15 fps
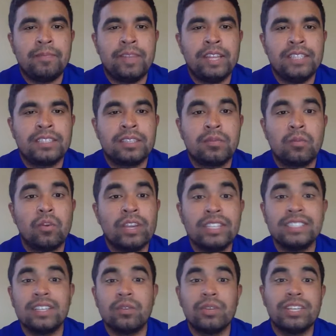some ways
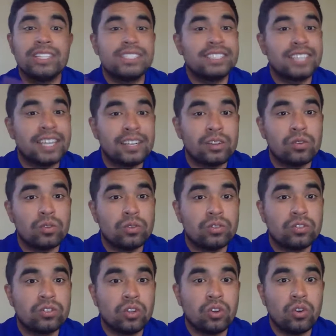that we can set goals
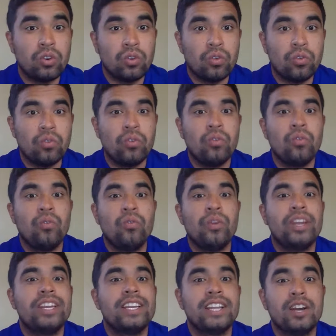so
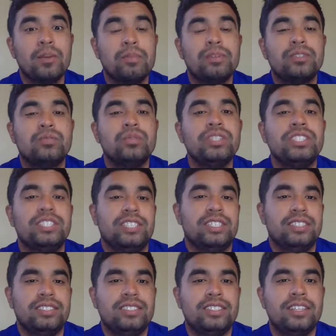it can help us reach it.
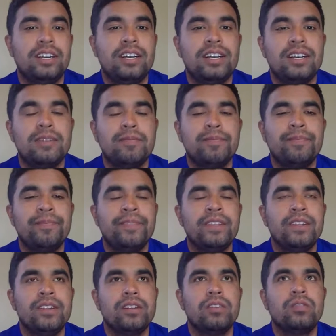We
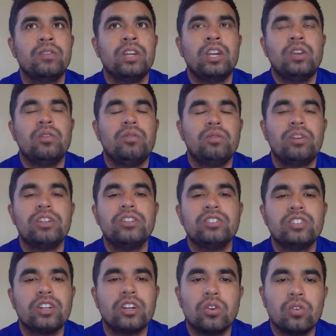want to use
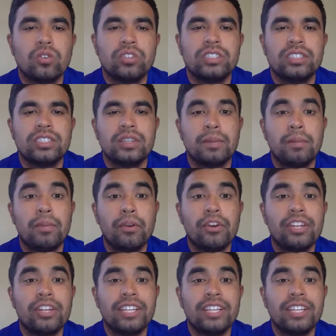our goals. This is a birdie